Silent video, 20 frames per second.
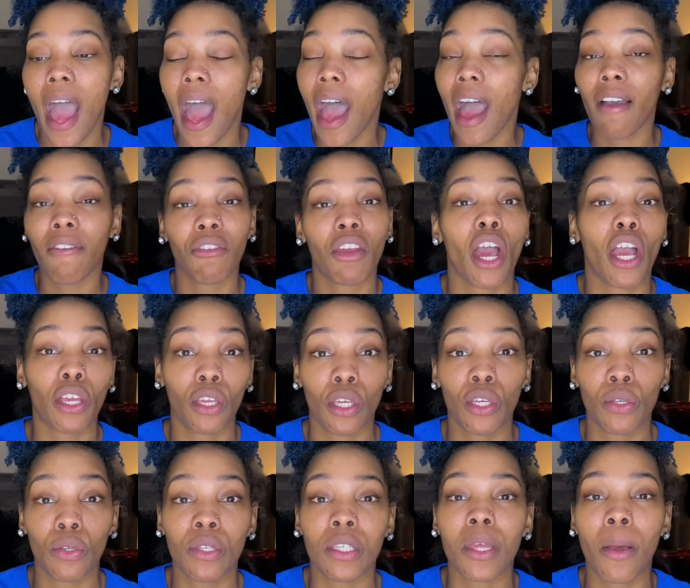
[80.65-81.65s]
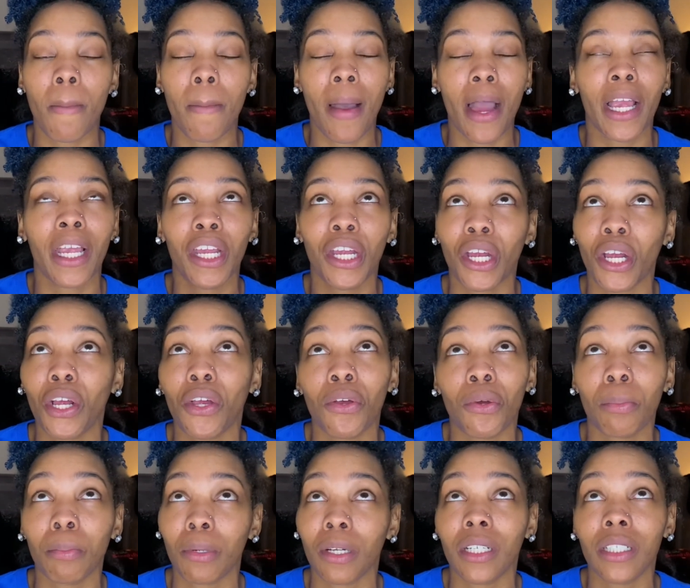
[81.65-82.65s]
I have not used my
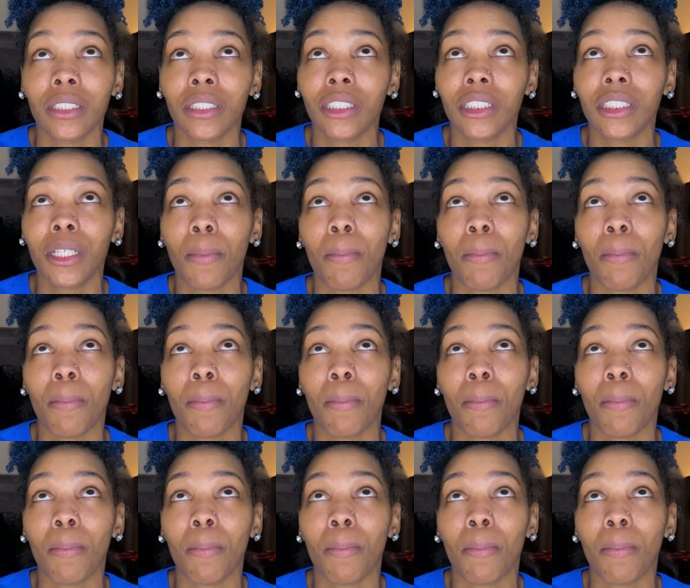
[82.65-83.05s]
Caraco brush,